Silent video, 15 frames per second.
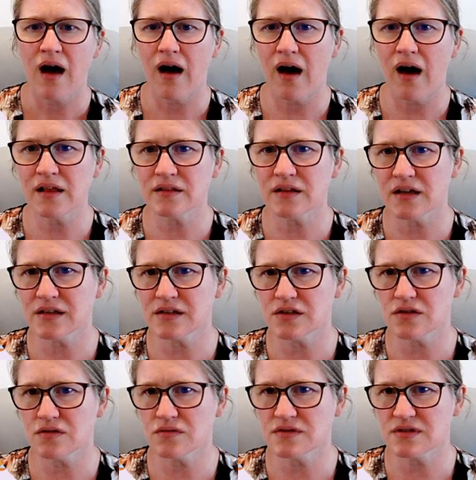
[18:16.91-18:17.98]
I like
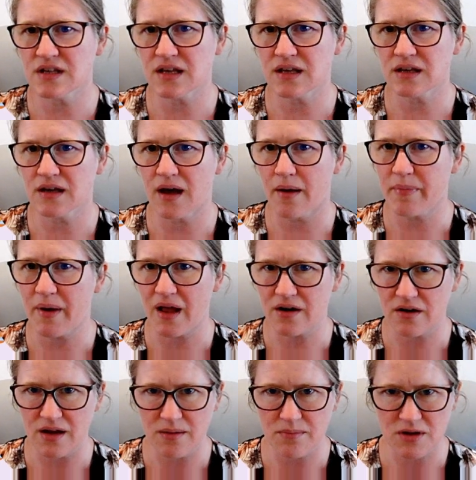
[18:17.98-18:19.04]
using a
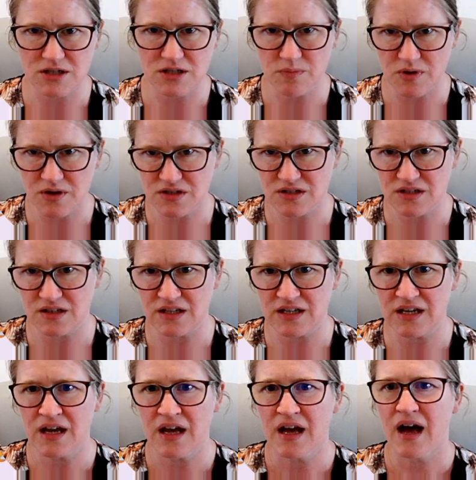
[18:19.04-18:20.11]
banner image personally.